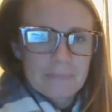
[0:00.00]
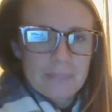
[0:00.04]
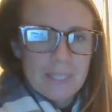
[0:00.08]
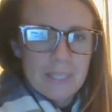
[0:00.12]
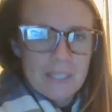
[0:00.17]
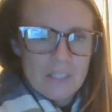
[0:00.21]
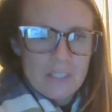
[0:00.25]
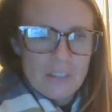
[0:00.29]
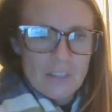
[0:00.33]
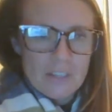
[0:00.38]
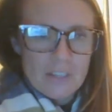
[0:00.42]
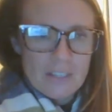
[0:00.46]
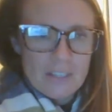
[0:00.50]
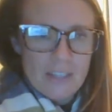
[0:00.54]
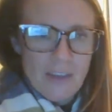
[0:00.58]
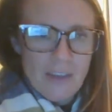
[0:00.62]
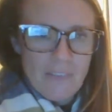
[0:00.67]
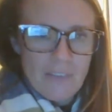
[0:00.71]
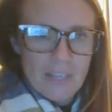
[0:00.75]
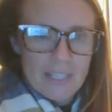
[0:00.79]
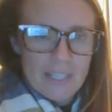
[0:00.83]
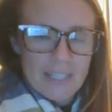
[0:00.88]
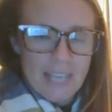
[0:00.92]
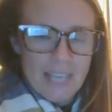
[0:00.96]
Is there a
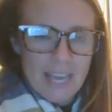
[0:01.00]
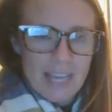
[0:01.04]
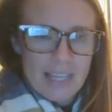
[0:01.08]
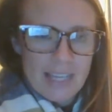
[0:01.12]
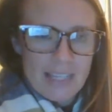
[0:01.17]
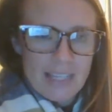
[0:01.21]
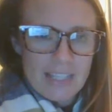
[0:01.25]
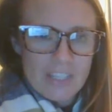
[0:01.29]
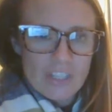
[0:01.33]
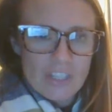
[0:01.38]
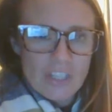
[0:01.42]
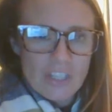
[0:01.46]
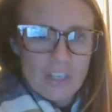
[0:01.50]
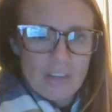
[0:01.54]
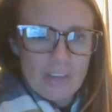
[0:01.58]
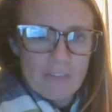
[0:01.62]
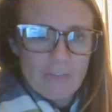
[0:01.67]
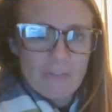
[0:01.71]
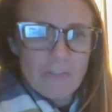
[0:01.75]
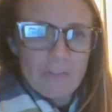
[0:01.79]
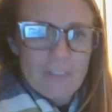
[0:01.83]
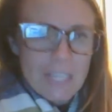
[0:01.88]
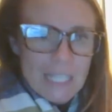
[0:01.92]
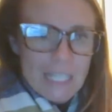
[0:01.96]
suffix s? She
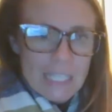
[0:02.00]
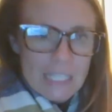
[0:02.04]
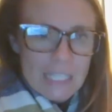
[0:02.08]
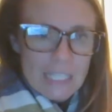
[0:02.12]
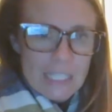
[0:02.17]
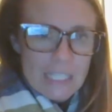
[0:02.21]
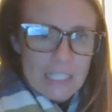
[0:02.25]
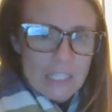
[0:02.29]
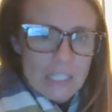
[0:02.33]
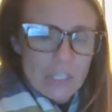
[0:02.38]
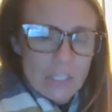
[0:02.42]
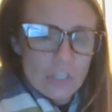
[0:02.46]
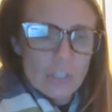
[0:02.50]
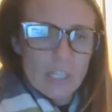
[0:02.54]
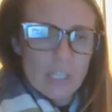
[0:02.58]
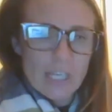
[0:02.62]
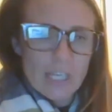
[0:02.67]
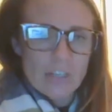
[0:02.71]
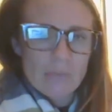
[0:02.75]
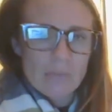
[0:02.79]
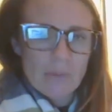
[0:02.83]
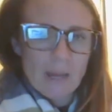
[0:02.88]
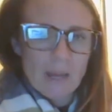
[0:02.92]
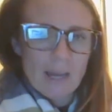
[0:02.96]
fills her
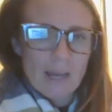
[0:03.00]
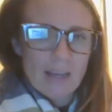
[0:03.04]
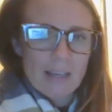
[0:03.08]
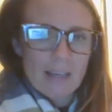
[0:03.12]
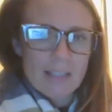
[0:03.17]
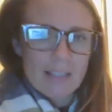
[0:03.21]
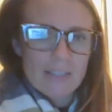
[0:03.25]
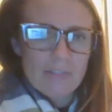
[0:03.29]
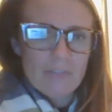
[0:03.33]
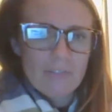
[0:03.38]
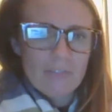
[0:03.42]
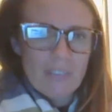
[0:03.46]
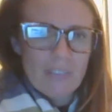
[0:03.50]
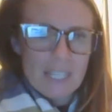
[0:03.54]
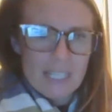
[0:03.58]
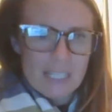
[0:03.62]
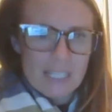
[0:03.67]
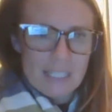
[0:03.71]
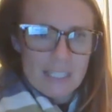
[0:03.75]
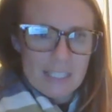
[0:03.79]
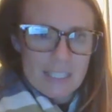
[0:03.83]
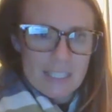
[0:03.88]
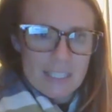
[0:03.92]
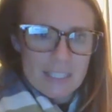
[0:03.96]
lunchbox.
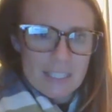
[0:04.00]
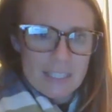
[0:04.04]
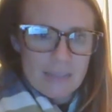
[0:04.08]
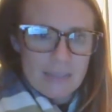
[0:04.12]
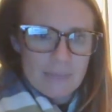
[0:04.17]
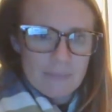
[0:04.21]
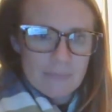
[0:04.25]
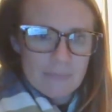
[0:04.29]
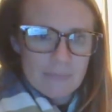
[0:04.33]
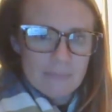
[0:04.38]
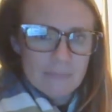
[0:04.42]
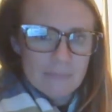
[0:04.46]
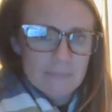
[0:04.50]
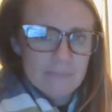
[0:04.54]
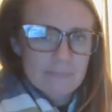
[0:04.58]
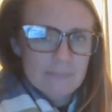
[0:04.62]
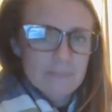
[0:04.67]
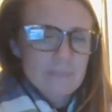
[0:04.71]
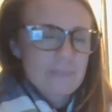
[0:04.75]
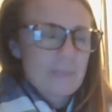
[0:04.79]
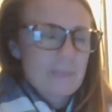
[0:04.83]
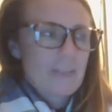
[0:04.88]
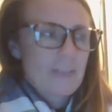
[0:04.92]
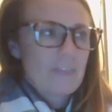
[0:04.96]
Fills.
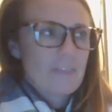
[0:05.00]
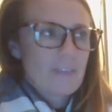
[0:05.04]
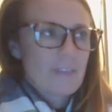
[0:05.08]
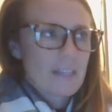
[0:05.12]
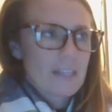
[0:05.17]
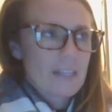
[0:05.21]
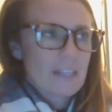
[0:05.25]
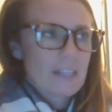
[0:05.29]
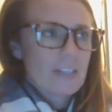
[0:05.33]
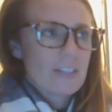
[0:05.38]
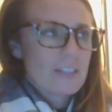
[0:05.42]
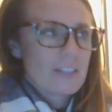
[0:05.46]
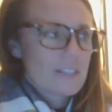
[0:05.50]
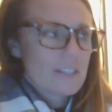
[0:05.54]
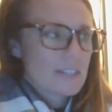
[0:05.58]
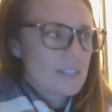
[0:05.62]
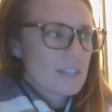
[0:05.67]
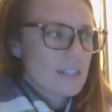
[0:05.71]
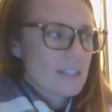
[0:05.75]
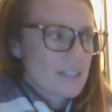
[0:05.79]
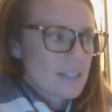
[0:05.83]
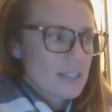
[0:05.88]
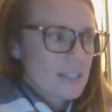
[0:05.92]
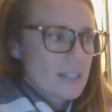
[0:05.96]

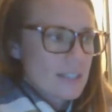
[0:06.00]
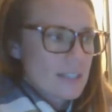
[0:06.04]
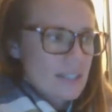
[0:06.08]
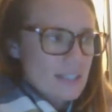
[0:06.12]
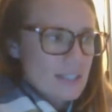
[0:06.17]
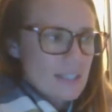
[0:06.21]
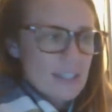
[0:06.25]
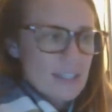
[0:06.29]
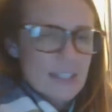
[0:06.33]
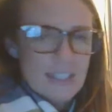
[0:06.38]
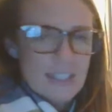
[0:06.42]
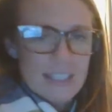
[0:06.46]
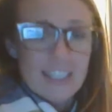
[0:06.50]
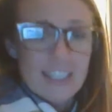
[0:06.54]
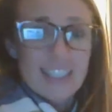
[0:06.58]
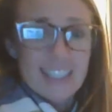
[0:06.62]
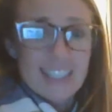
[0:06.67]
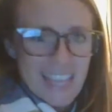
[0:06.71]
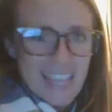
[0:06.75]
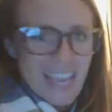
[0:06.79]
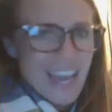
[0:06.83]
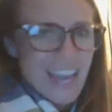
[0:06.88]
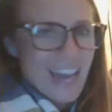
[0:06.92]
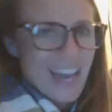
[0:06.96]
Fills.
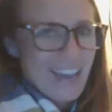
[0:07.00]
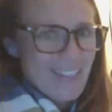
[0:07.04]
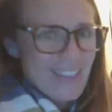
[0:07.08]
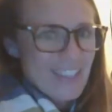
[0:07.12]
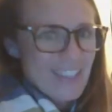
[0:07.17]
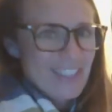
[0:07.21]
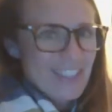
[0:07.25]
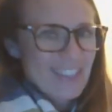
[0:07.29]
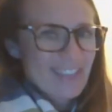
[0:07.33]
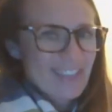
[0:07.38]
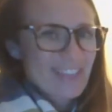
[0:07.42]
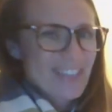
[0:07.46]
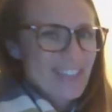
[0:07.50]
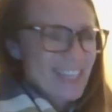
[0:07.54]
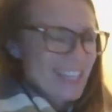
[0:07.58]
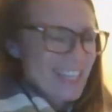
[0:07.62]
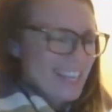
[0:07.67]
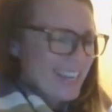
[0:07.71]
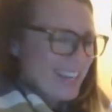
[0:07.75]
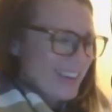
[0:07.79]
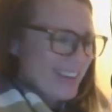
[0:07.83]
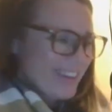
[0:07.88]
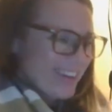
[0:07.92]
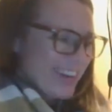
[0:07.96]
Yeah, we do need
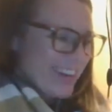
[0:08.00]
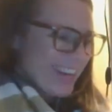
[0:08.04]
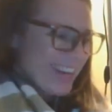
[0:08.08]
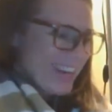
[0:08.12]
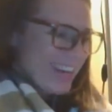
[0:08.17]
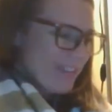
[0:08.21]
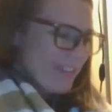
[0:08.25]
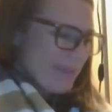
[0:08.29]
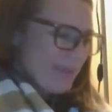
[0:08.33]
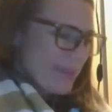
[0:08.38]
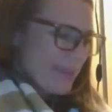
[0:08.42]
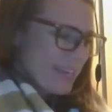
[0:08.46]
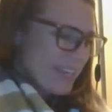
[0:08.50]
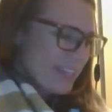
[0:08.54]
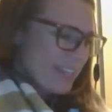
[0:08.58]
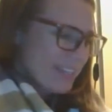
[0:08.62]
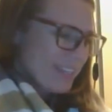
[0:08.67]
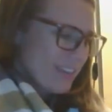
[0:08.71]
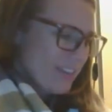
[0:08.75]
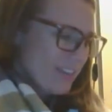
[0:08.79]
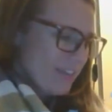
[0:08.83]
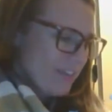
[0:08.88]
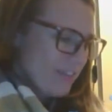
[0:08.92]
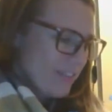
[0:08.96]
it. Go ahead and make it
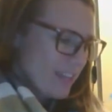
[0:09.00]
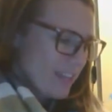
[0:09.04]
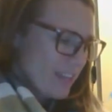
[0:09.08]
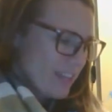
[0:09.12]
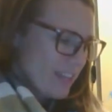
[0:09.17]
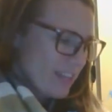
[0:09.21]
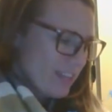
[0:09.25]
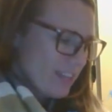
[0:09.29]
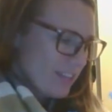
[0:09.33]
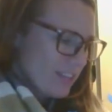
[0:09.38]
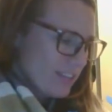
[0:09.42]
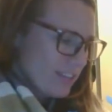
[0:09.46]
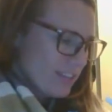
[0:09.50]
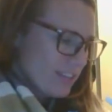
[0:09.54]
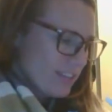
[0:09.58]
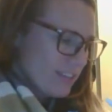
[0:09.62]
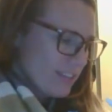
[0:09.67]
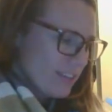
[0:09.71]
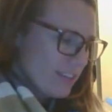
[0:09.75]
say fills.